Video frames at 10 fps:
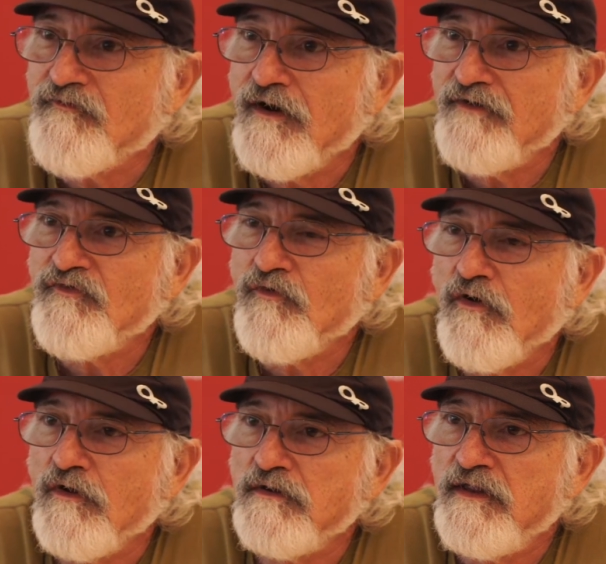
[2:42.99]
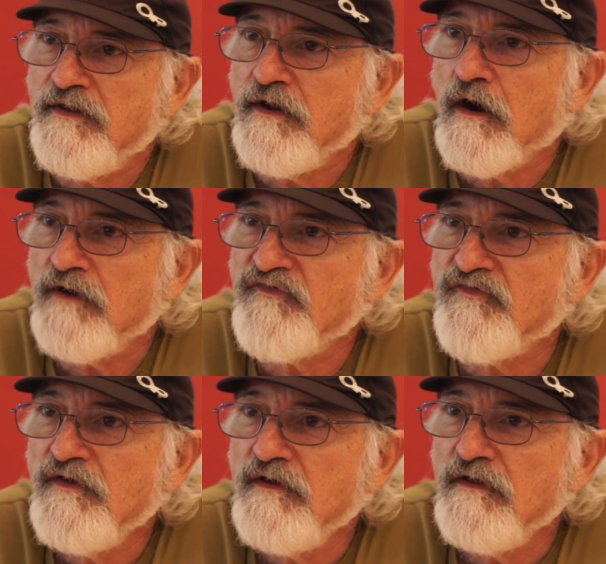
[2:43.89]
for us all in the arts,